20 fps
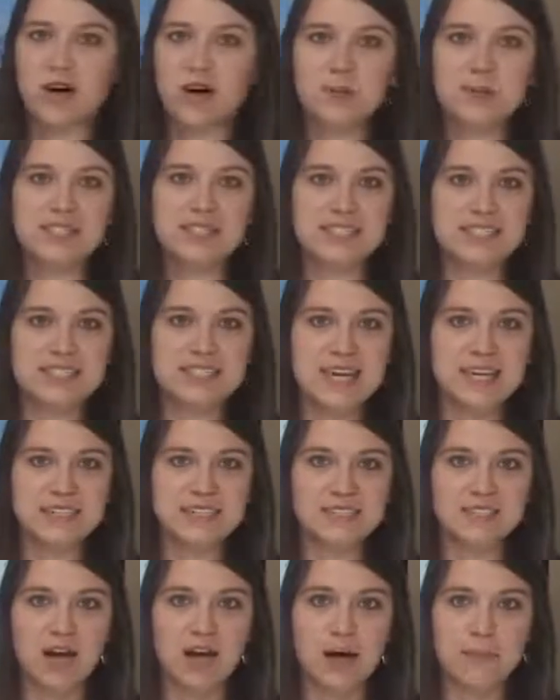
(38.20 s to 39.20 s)
with
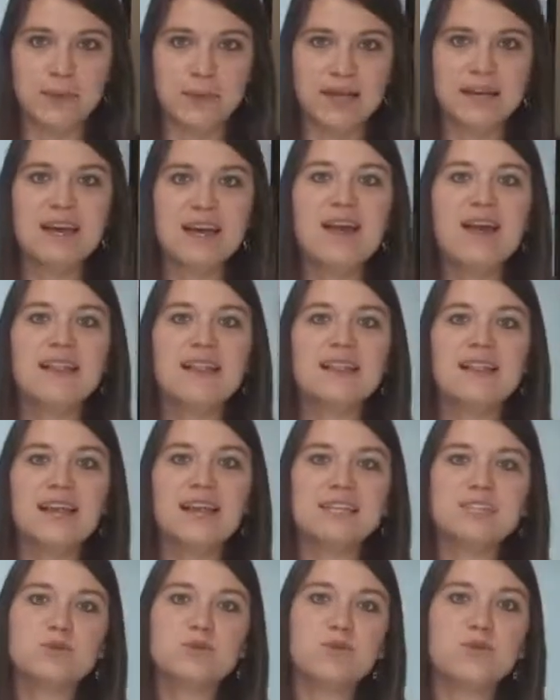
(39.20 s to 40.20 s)
today's topic,
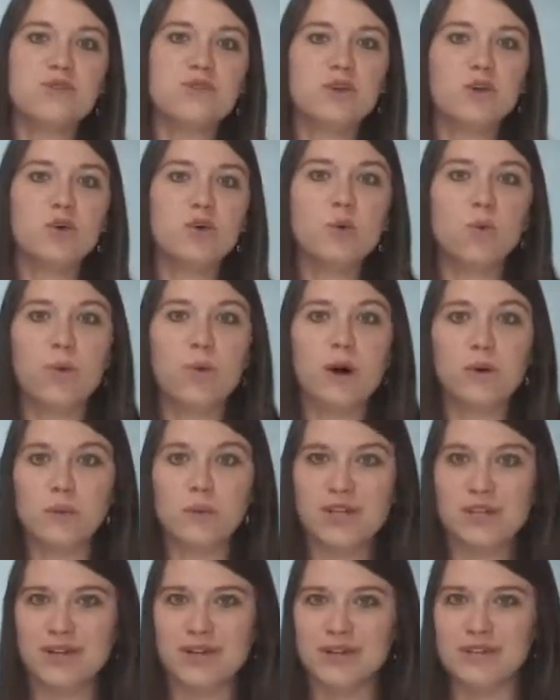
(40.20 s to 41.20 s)
let's review what
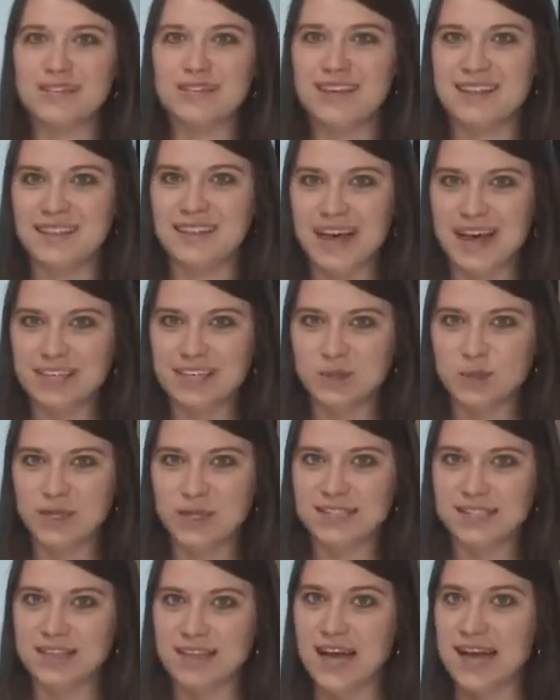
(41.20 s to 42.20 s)
we learned in last
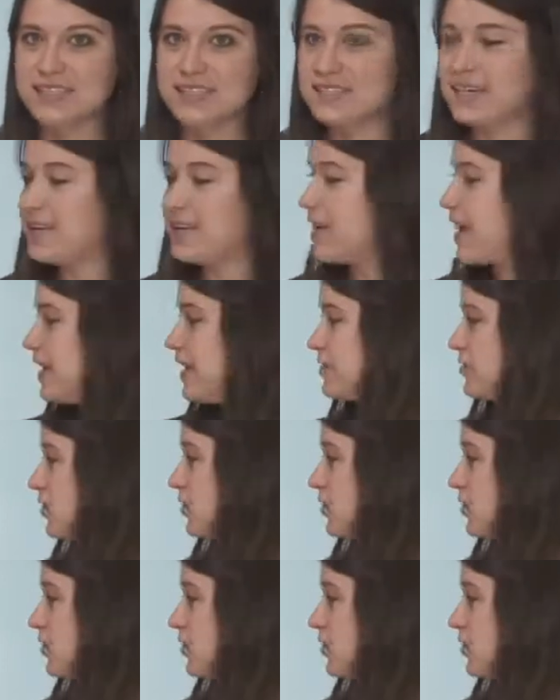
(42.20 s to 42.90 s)
week's class in case you